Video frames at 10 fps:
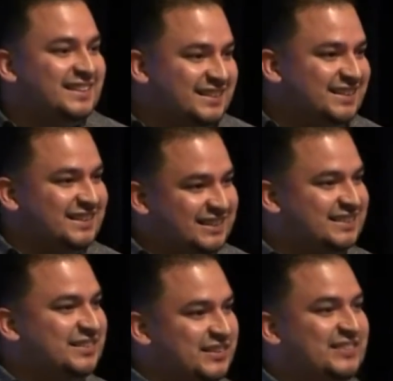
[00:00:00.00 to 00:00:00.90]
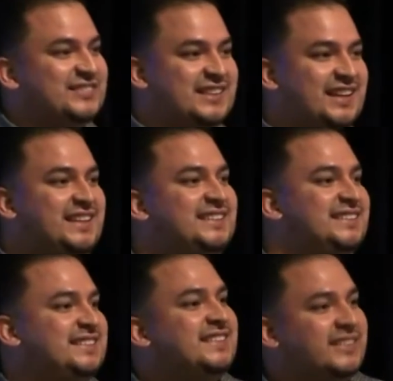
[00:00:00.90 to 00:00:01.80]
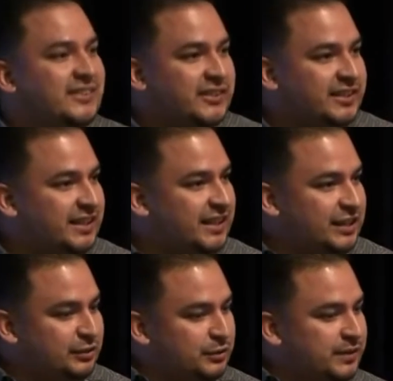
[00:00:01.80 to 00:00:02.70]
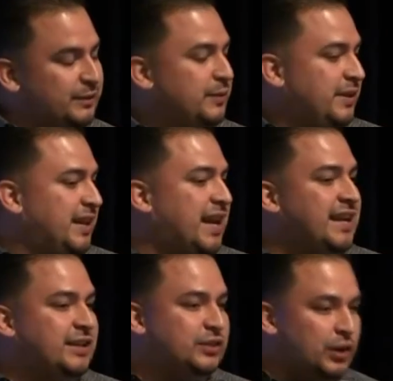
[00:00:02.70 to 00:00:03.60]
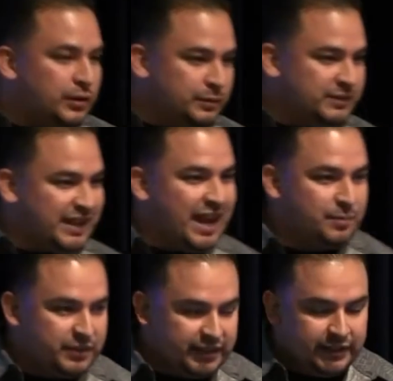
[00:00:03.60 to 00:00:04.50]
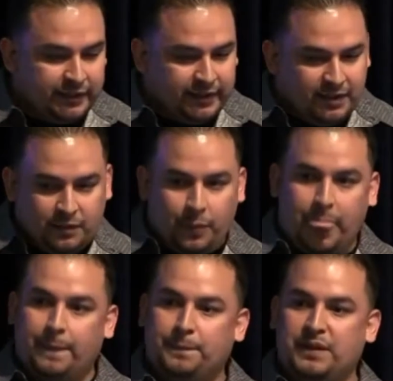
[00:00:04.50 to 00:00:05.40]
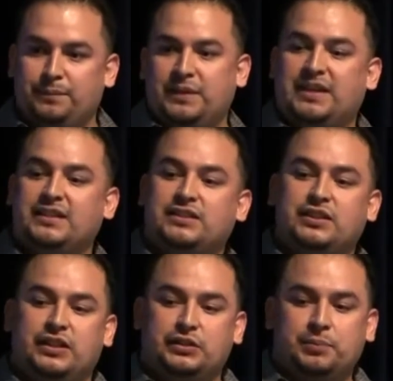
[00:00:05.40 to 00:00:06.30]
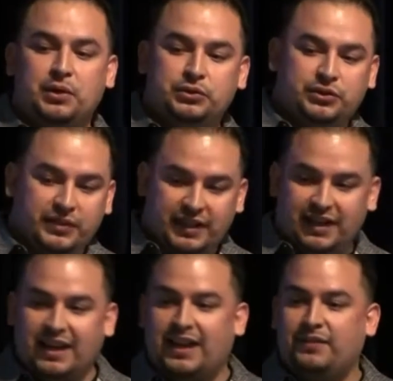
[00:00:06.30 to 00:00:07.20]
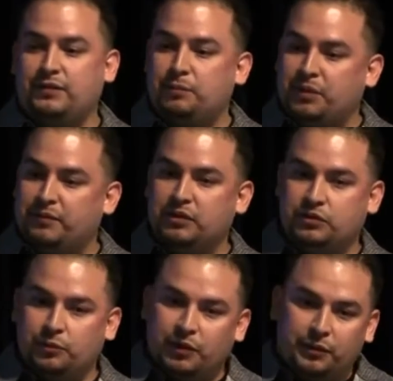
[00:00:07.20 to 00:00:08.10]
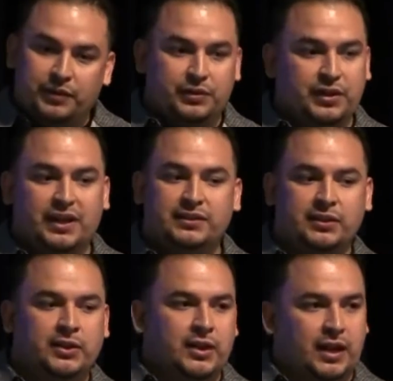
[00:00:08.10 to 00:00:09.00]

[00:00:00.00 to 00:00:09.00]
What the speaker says: you see what I'm saying? I didn't know it was happening. But because of the exposure that I have, the privilege to work with you guys, I